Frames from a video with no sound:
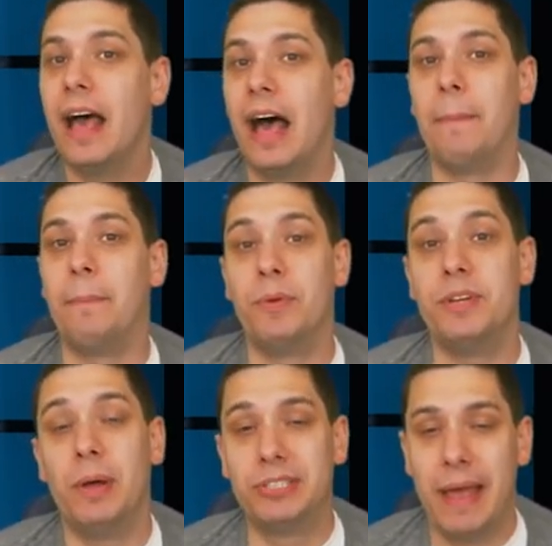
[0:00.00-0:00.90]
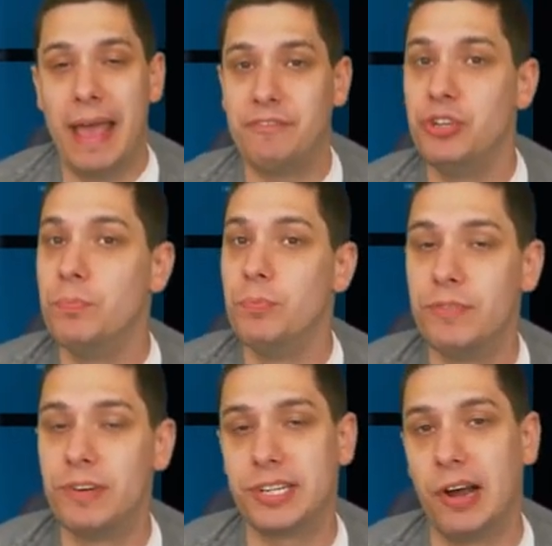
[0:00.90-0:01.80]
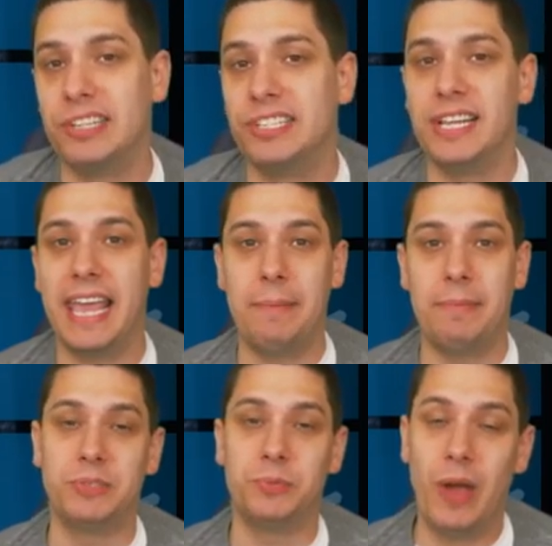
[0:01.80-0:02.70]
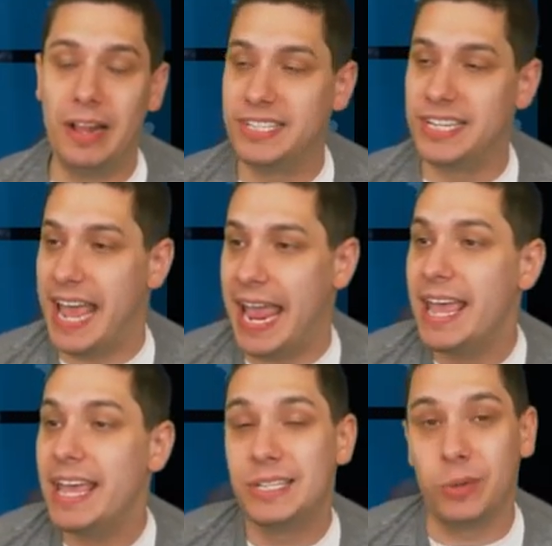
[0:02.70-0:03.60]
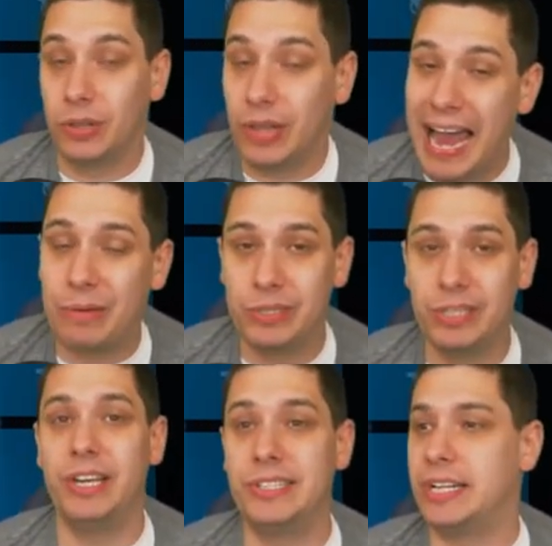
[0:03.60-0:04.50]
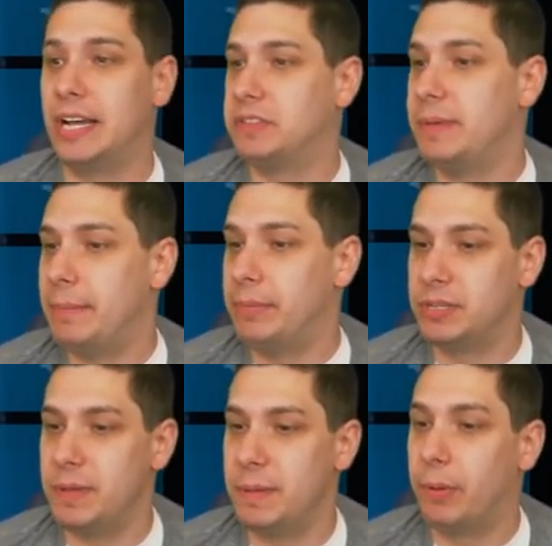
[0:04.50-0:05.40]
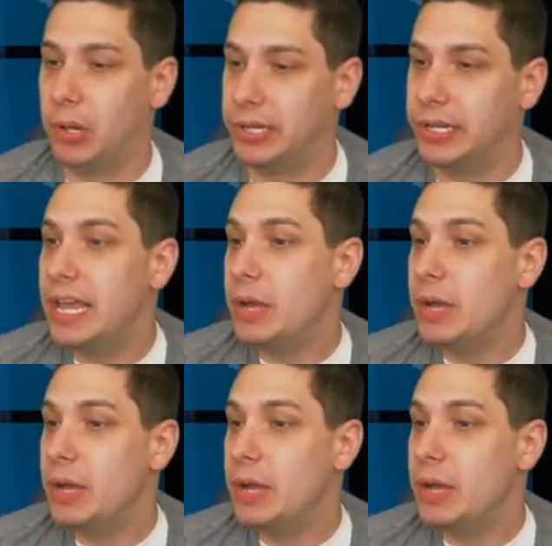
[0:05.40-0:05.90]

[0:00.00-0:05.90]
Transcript: Uh, but we do also have new movers cards in the game as well today. So So a lot of really good stuff to be able to be pulled.